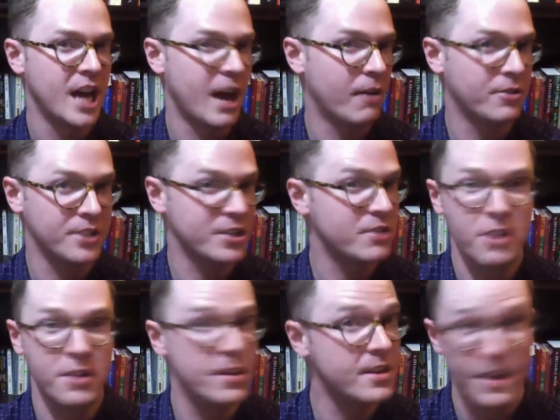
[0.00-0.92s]
I was like, you
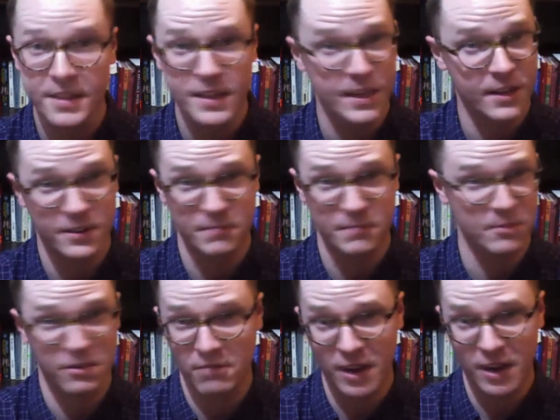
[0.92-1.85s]
know, that nothing else I'm
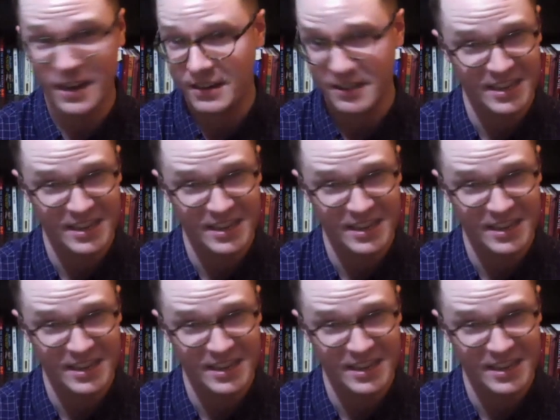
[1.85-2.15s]
going to write.